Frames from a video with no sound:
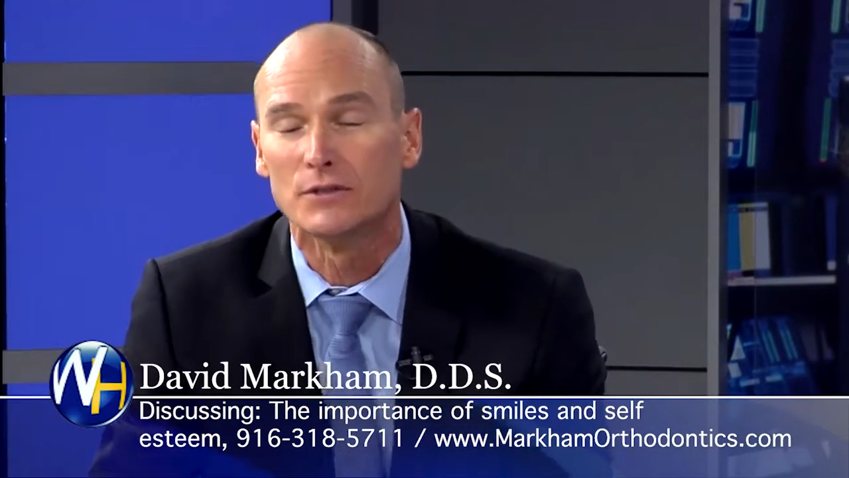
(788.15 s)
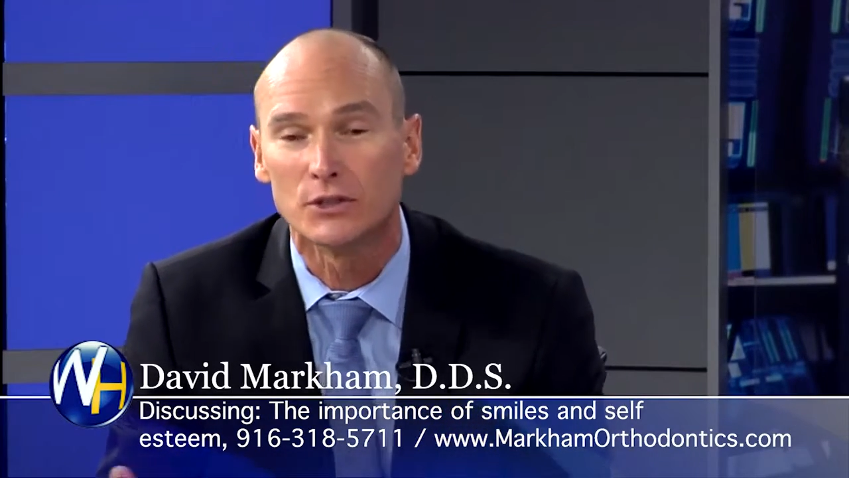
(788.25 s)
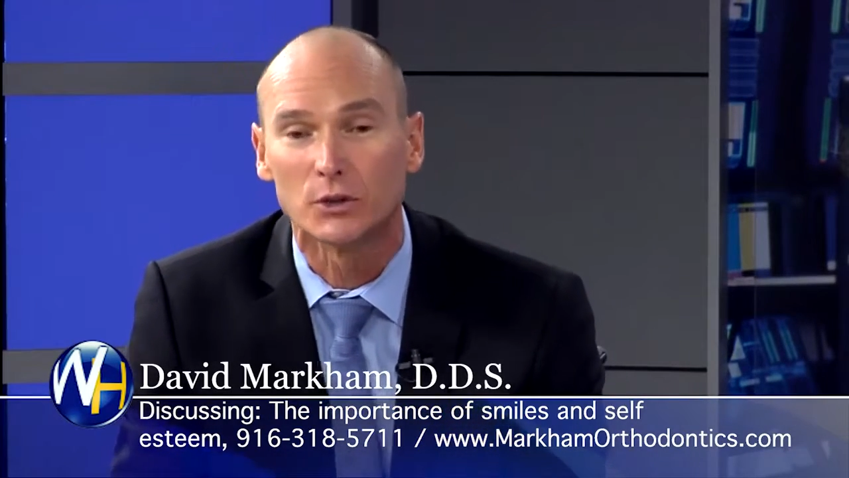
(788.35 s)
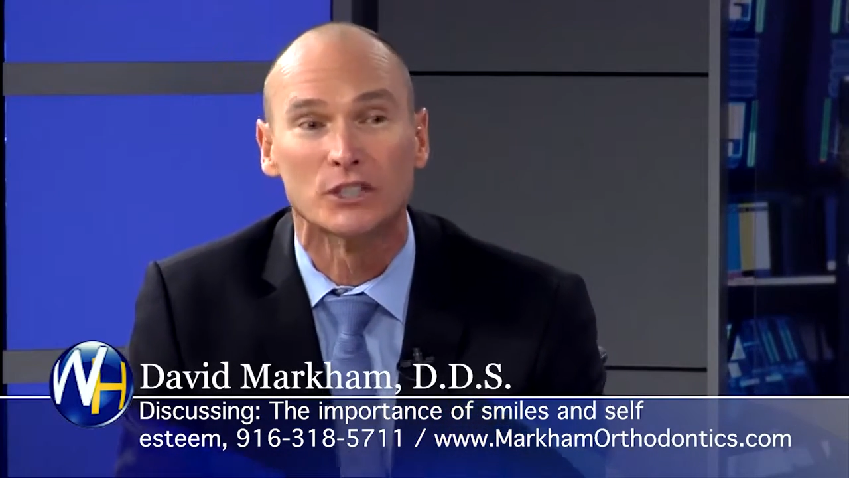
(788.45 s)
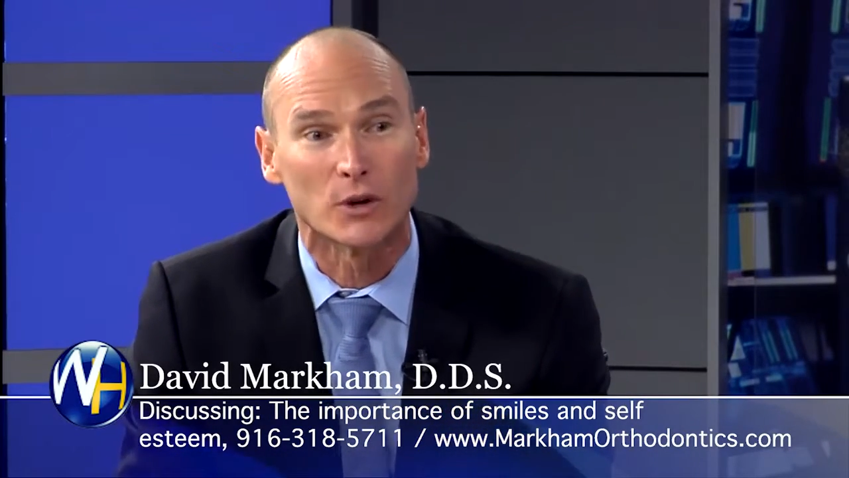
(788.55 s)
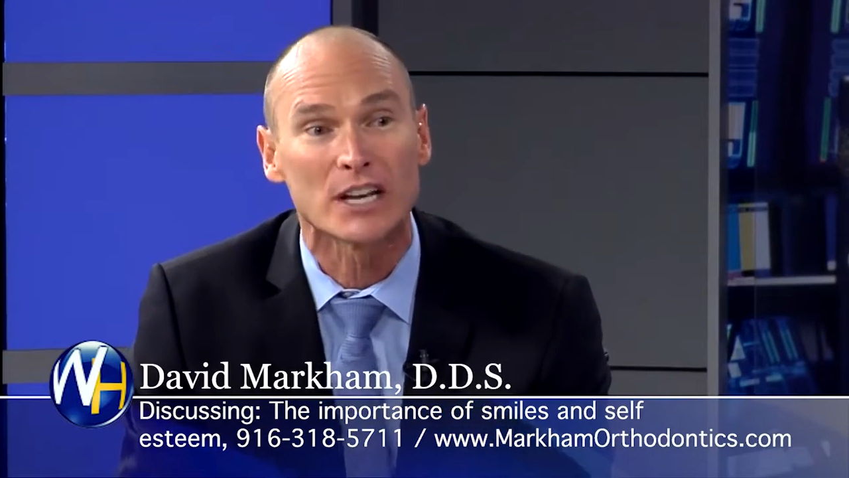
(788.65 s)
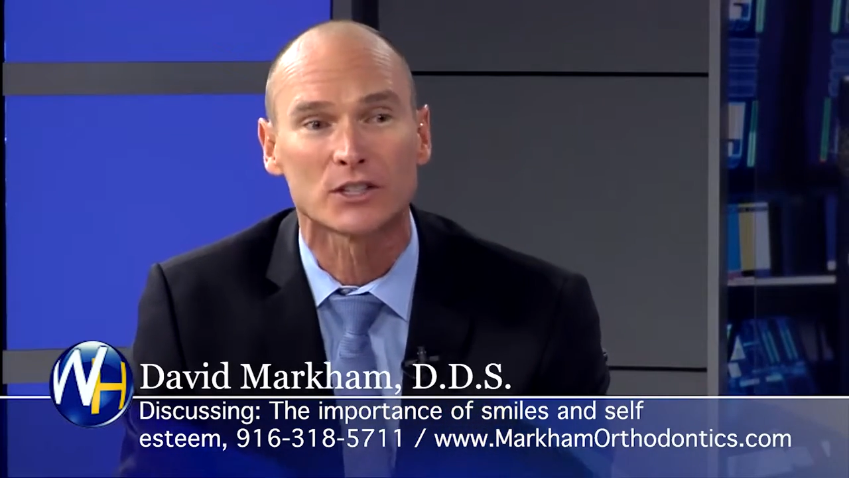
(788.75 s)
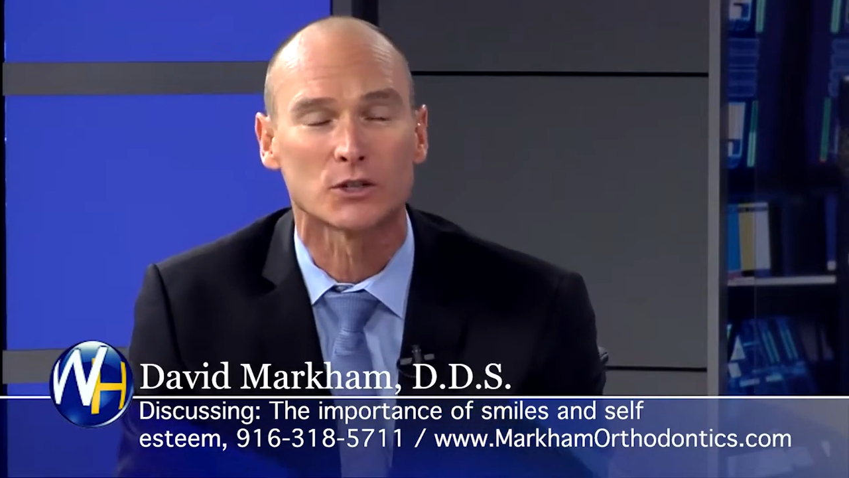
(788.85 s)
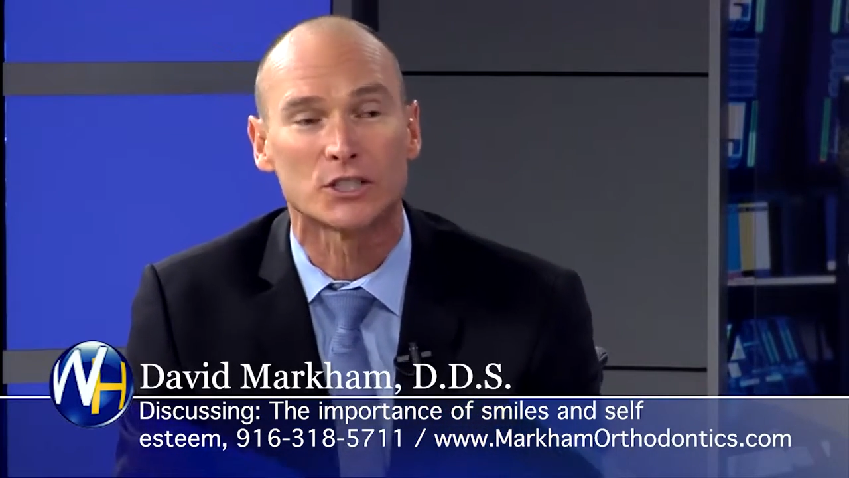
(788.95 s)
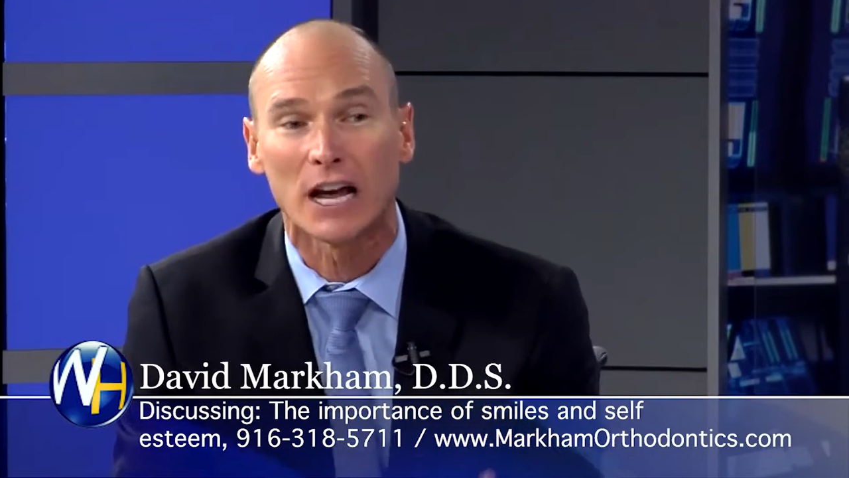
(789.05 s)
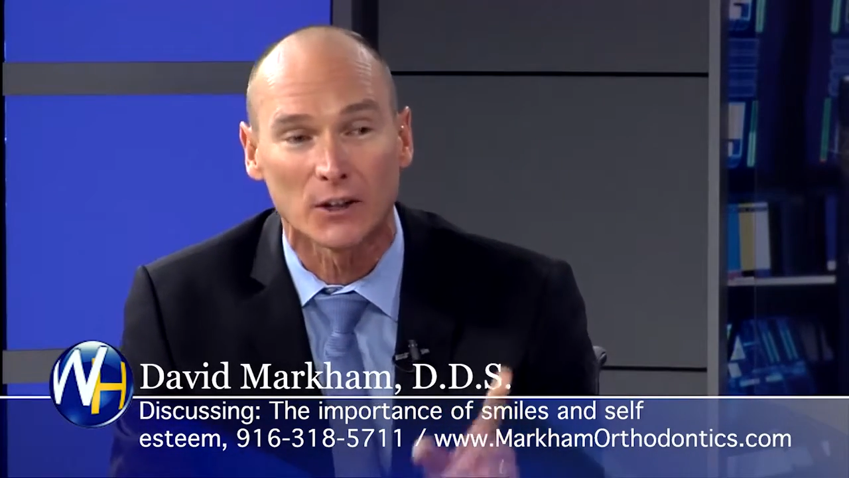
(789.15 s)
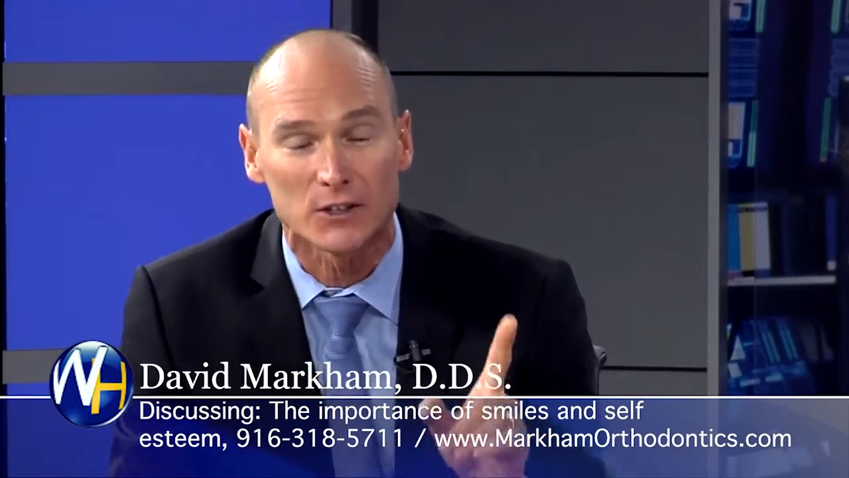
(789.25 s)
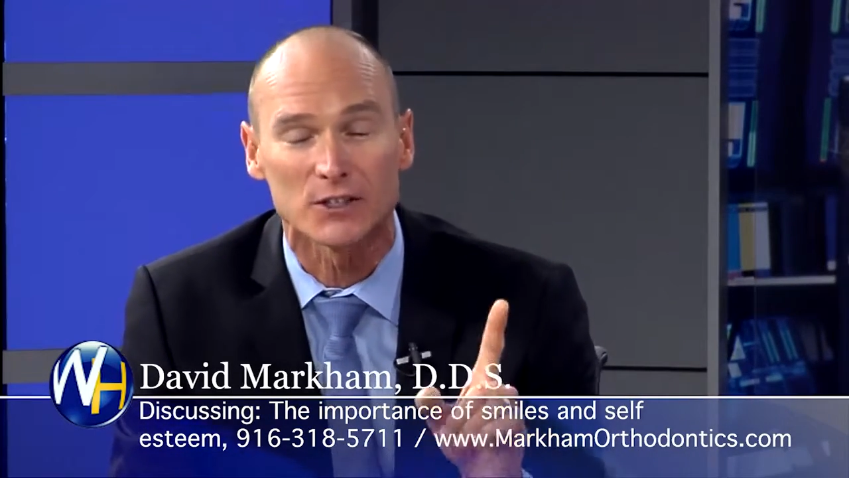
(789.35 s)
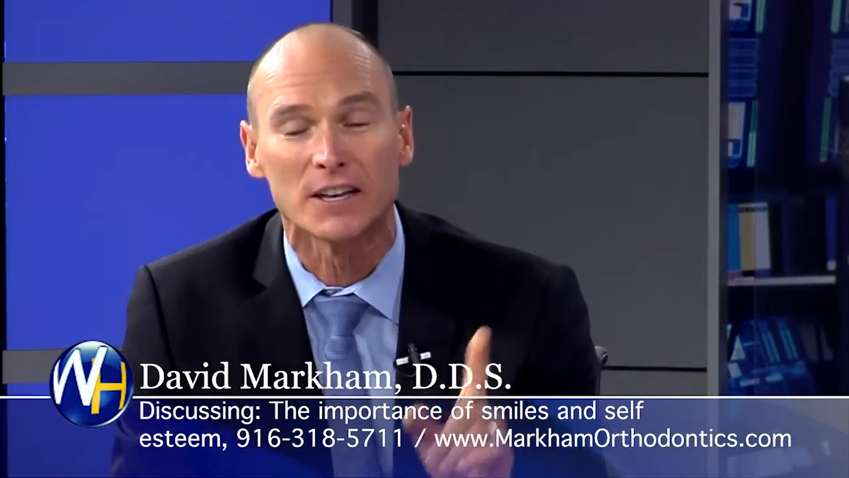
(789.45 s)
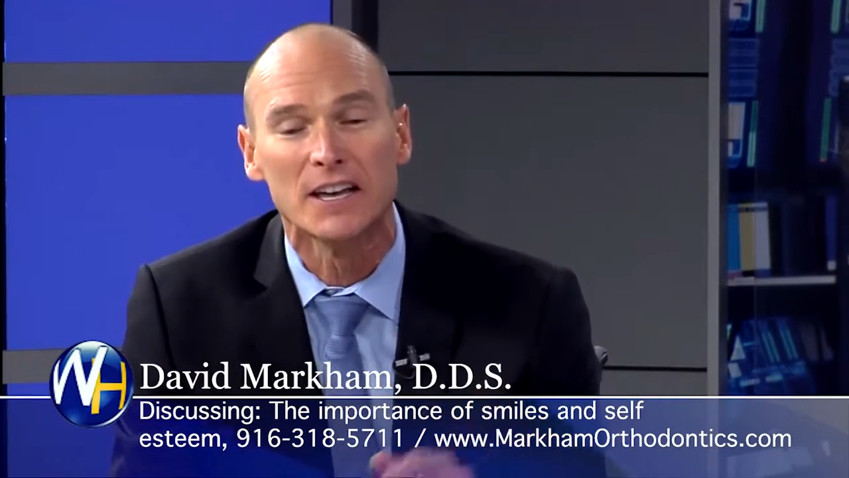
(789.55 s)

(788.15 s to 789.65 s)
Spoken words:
address those challenges.